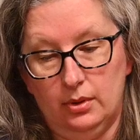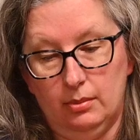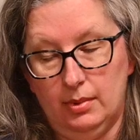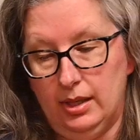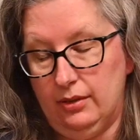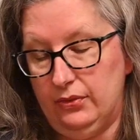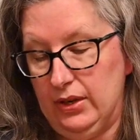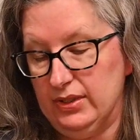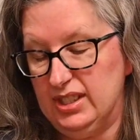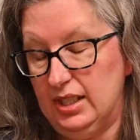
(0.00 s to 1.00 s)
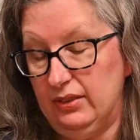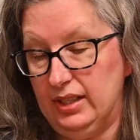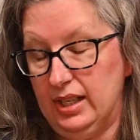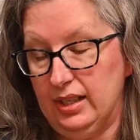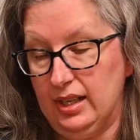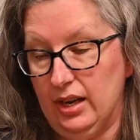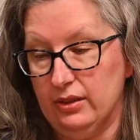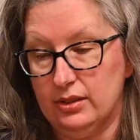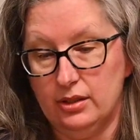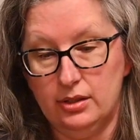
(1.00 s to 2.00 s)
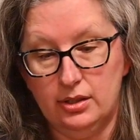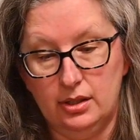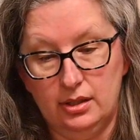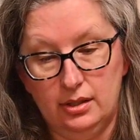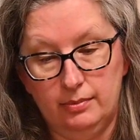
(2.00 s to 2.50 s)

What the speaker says: one of my favorite Stephen King characters.